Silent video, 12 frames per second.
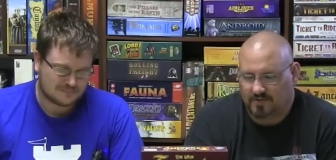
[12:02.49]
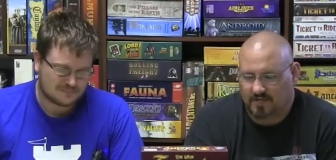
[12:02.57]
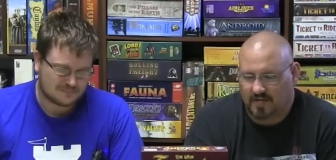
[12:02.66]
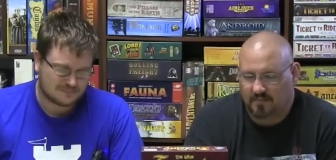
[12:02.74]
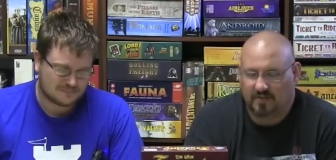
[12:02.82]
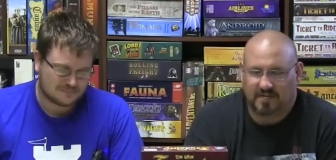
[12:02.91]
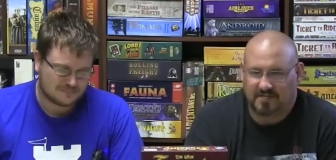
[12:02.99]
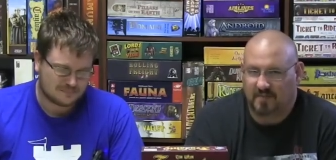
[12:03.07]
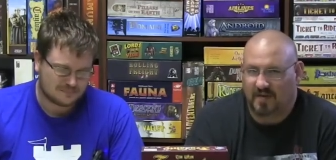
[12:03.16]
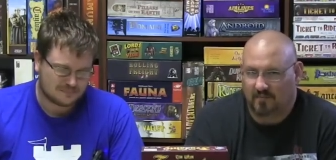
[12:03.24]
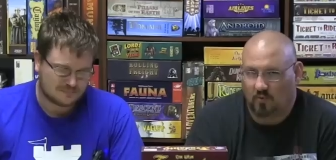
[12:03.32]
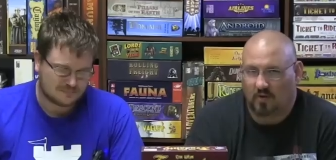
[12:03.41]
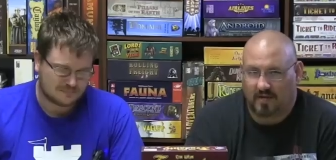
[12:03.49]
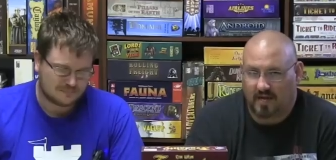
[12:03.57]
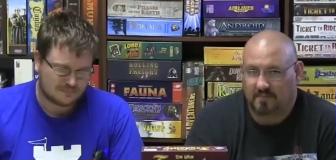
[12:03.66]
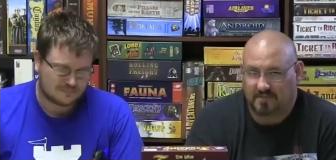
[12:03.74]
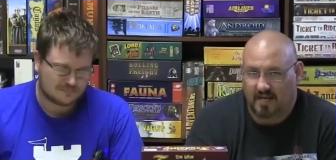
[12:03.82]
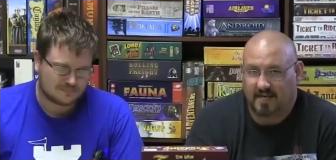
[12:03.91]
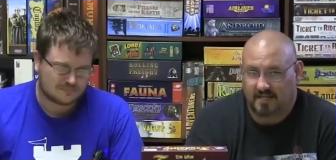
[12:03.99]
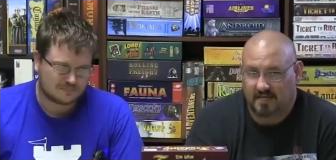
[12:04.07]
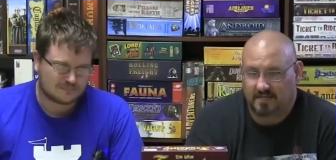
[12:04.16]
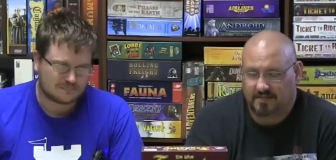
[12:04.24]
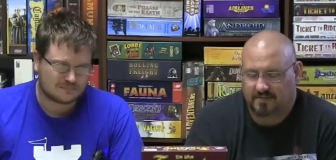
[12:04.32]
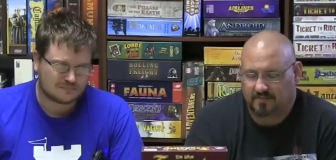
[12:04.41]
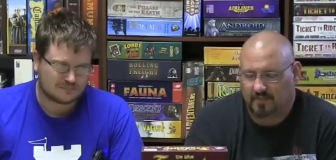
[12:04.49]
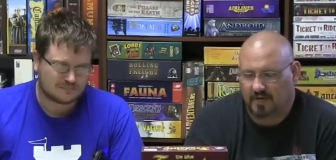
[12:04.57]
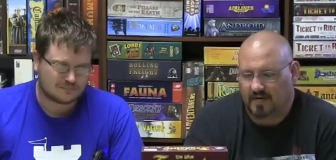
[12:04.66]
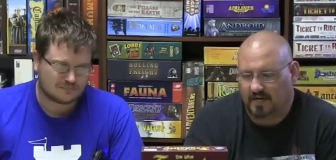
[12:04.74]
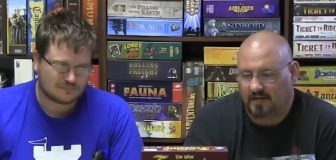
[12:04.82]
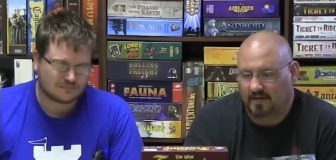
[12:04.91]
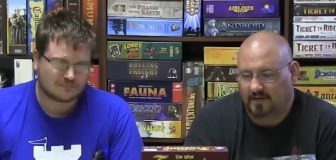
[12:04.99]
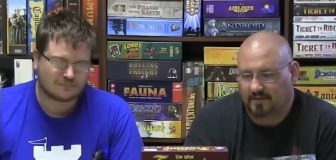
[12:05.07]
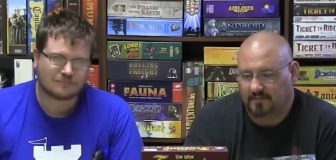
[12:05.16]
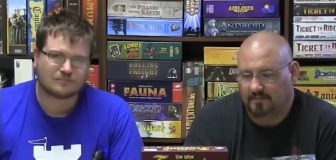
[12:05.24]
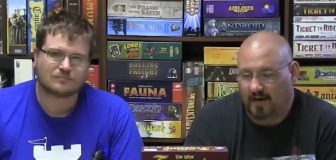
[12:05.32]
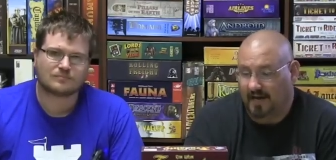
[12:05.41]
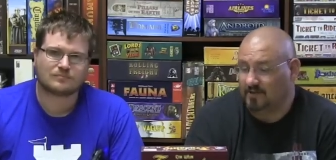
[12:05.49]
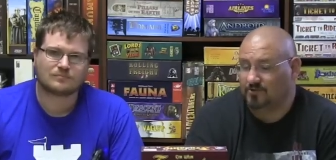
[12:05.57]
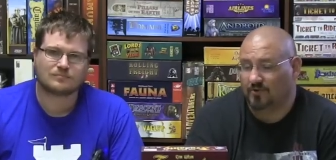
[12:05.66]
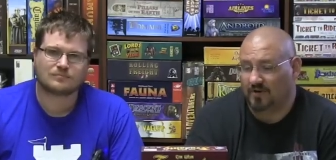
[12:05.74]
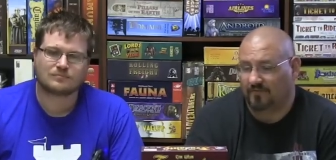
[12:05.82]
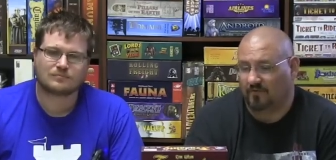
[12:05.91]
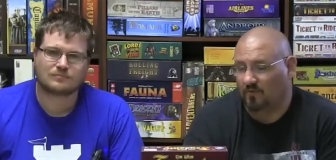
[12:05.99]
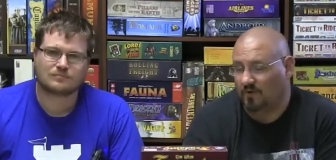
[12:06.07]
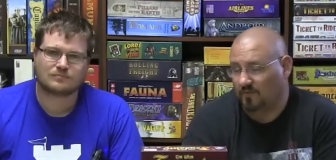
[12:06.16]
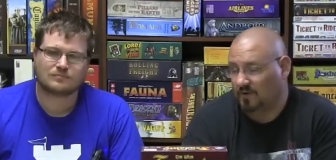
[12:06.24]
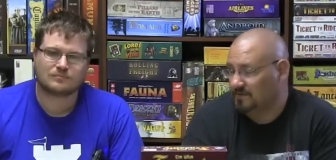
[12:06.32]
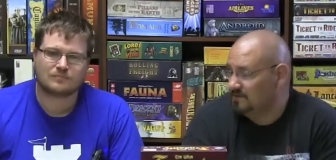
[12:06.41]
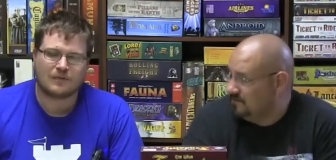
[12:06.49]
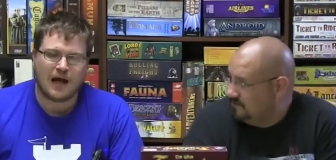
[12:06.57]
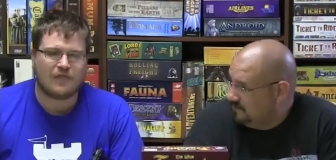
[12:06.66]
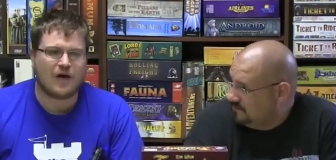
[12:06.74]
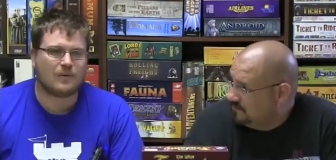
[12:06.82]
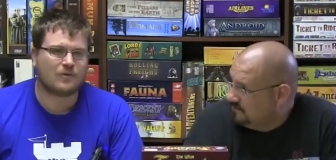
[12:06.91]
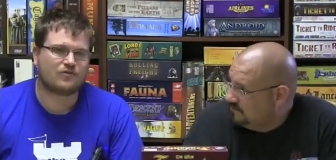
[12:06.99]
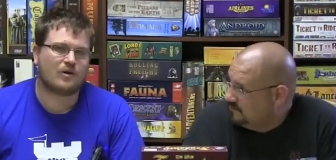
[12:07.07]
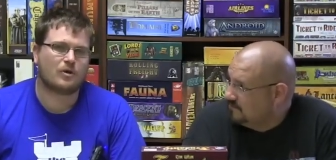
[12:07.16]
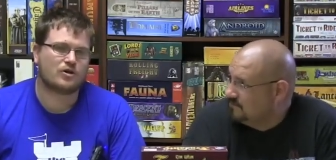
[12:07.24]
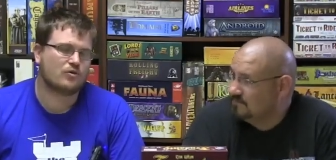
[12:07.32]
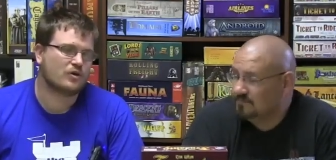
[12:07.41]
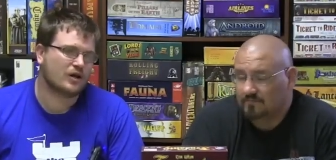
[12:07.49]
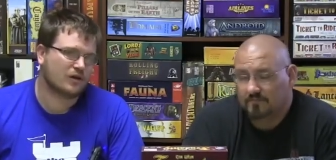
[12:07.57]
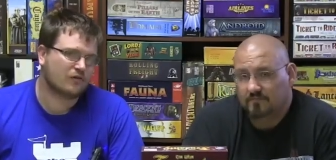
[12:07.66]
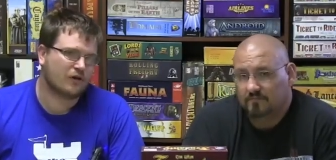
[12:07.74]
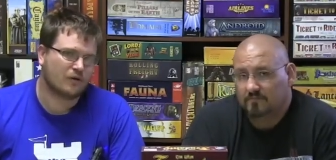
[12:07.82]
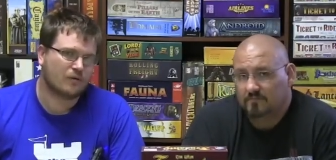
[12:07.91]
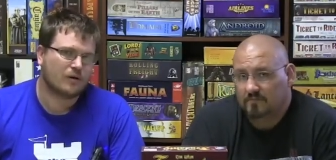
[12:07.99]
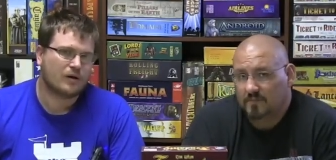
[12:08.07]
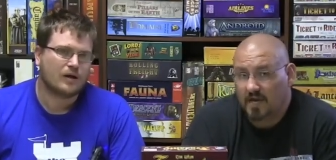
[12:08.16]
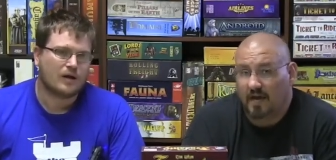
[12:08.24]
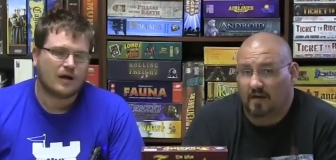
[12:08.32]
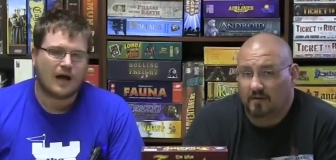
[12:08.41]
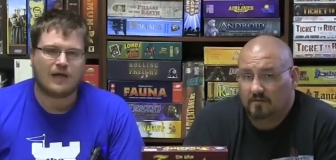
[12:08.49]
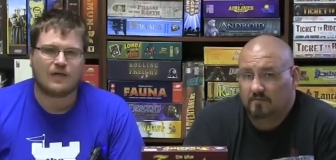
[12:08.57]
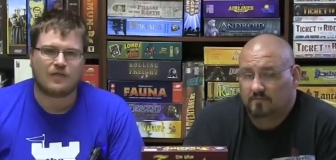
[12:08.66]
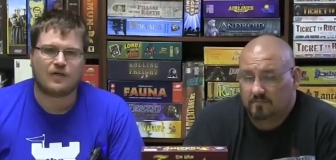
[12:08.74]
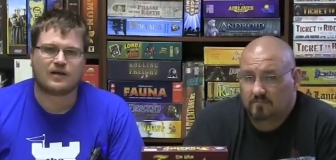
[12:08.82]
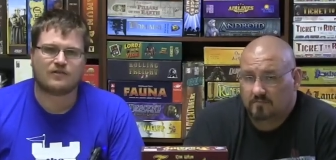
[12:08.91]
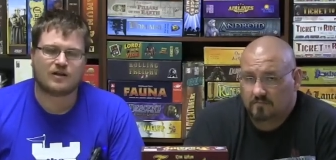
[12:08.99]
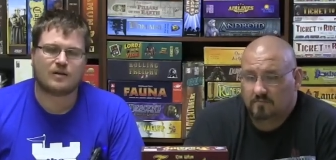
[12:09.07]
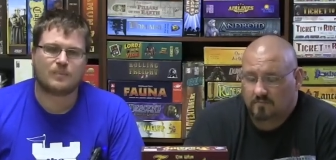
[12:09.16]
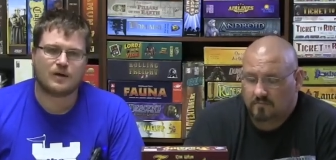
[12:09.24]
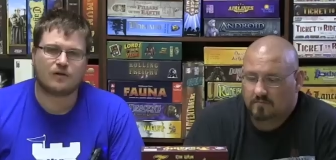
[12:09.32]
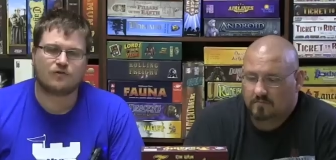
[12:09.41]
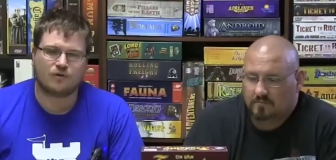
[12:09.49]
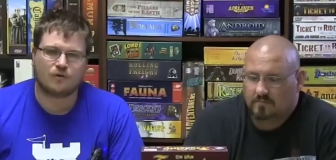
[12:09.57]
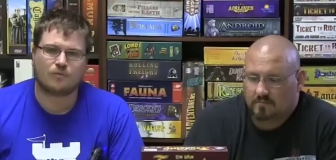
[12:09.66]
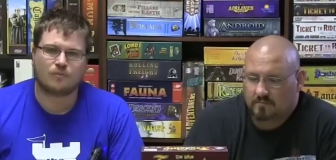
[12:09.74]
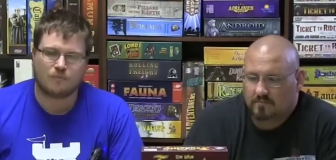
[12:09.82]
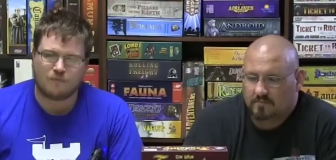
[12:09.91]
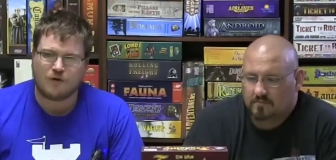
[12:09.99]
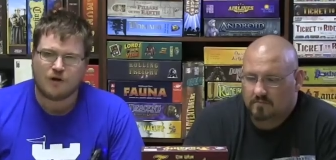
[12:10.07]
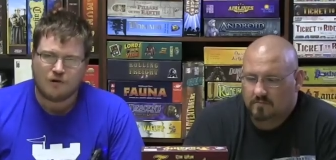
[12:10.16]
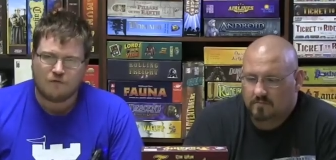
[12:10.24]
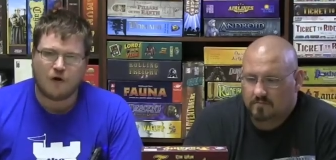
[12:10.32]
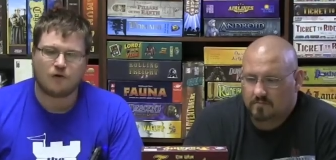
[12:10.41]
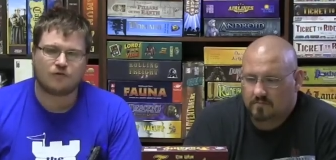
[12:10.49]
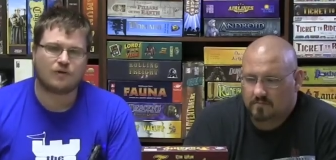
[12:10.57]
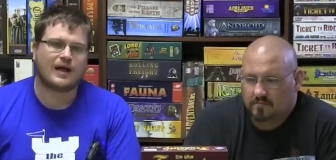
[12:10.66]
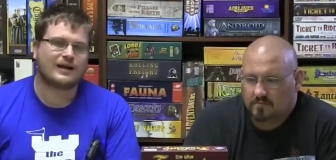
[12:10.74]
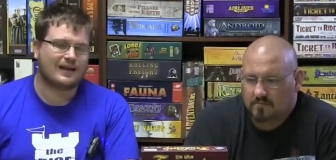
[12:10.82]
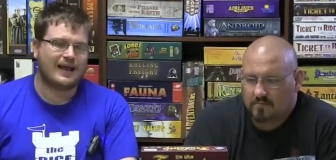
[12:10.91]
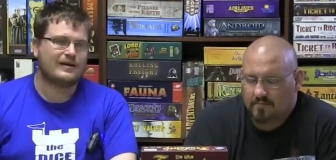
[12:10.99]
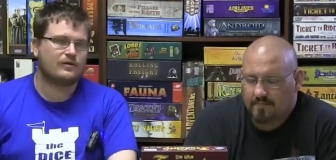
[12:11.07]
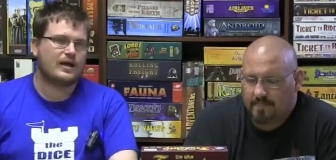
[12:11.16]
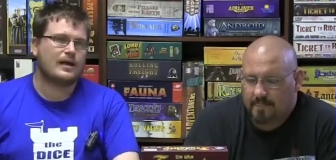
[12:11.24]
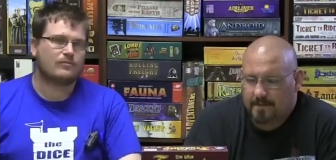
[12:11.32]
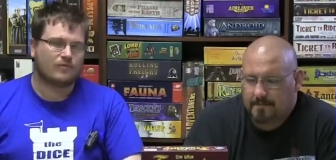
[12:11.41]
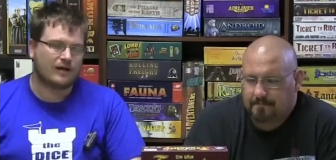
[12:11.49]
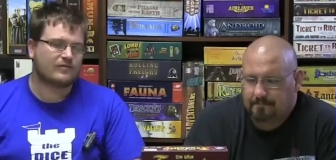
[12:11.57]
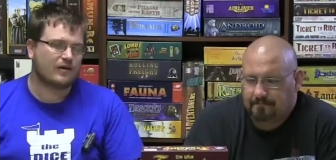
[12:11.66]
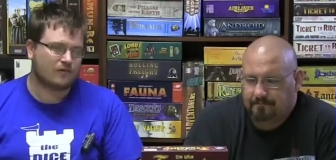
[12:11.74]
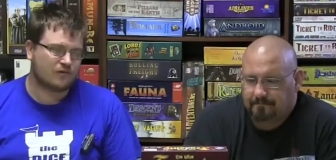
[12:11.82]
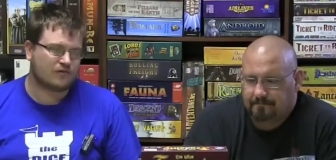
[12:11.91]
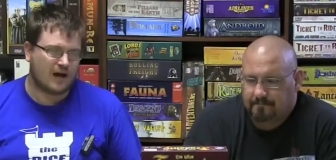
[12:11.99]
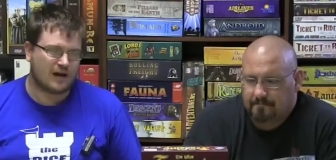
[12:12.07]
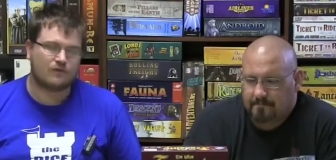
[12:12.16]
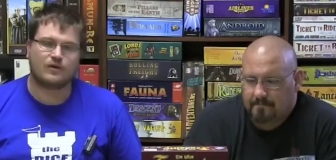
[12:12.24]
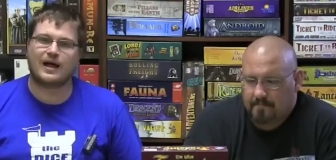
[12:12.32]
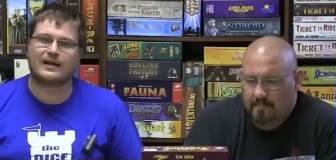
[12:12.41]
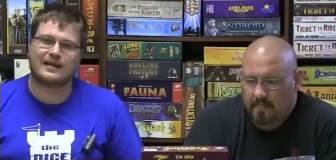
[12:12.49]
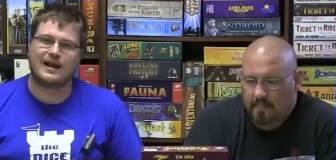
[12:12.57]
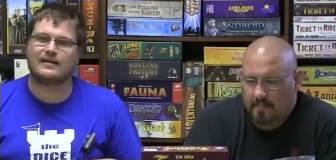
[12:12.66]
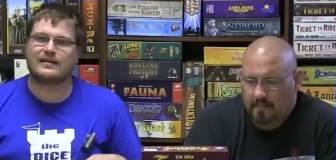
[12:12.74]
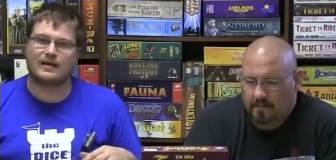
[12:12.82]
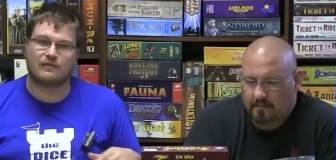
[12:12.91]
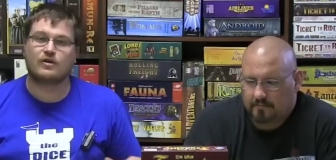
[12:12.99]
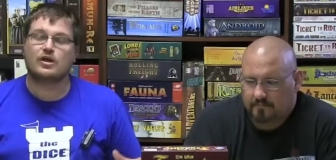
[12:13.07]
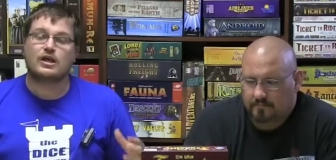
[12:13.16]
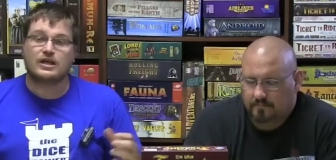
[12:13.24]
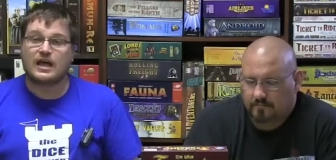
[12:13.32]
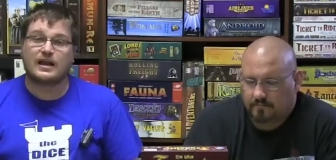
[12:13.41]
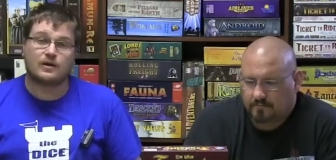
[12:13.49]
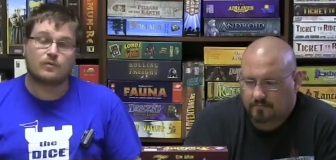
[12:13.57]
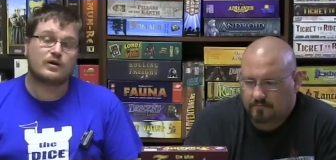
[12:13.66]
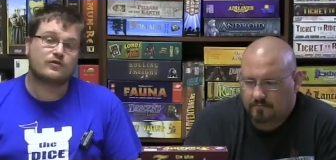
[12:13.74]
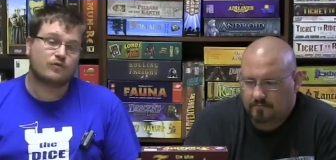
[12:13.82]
Speaker 1: to say, please make more games like this, but um, I enjoyed it for what it was. I thought it was somewhat unique, too.
Speaker 2: Yeah. I, I think it's going to appeal to folks who like lighter games like Settlers of Catan, if you like that idea of getting